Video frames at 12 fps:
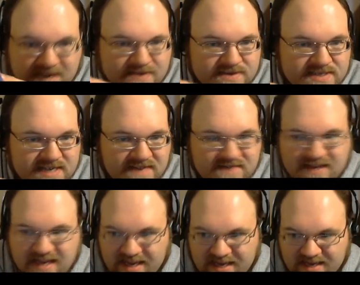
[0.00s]
side of the
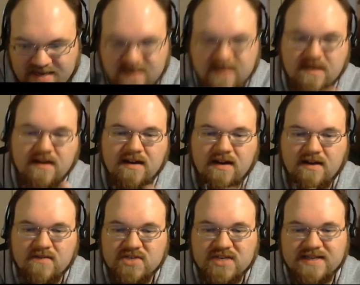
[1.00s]
hand,
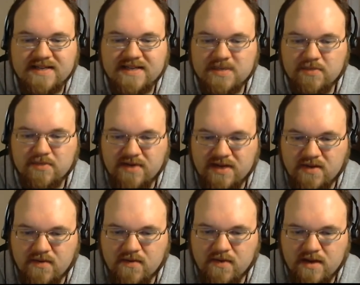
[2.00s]
which I think is pretty
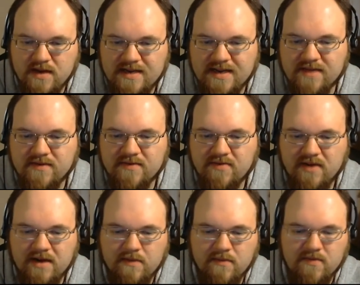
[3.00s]
cool. Now, the one
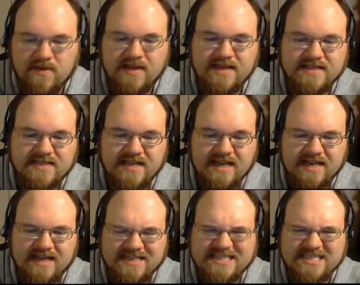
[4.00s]
problem with his
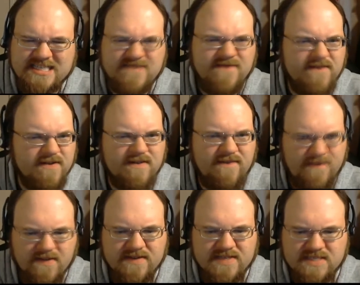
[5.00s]
hand is that it's very,
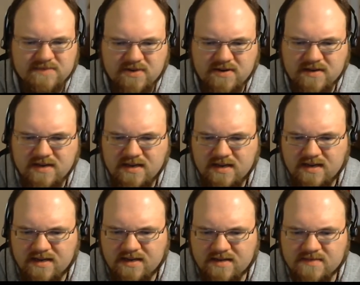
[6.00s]
very small,
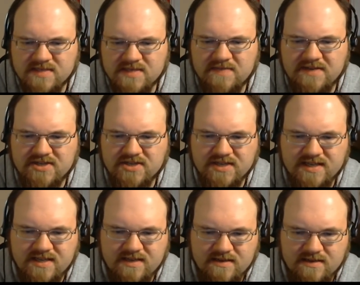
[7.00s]

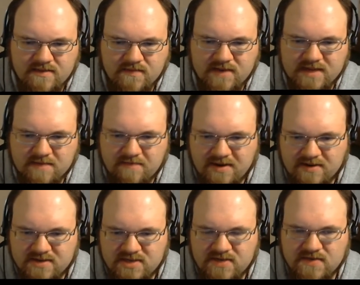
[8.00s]
especially when
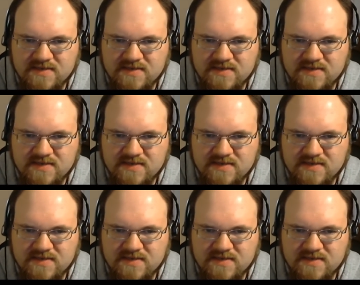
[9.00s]
compared to the